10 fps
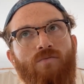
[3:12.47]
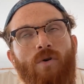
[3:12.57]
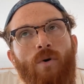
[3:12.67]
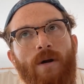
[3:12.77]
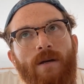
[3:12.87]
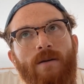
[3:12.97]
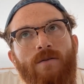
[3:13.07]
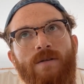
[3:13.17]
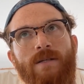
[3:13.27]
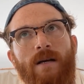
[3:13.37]
growing
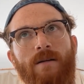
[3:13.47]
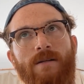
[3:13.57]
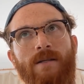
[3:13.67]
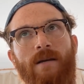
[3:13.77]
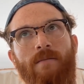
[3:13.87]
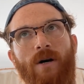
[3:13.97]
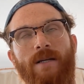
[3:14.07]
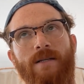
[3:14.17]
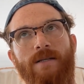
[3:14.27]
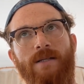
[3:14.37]
your sales and
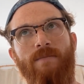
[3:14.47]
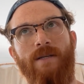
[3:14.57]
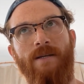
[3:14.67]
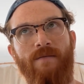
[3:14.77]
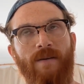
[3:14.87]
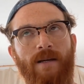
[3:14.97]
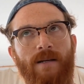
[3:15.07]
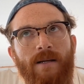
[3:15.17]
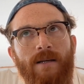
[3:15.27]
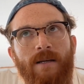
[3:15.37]
marketing team
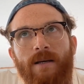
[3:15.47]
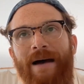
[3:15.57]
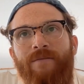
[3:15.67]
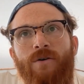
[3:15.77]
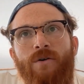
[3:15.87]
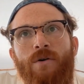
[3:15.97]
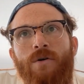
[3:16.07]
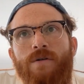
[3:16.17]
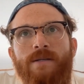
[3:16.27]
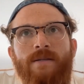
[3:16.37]
significantly after
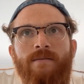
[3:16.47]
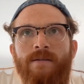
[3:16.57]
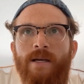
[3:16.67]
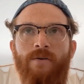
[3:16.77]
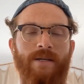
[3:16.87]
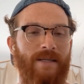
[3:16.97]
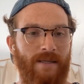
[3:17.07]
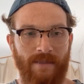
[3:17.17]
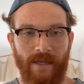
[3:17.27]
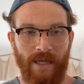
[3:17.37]
the Series
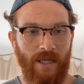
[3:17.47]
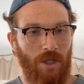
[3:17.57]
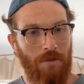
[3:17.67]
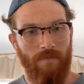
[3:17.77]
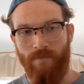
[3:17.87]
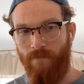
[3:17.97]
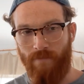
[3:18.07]
A stage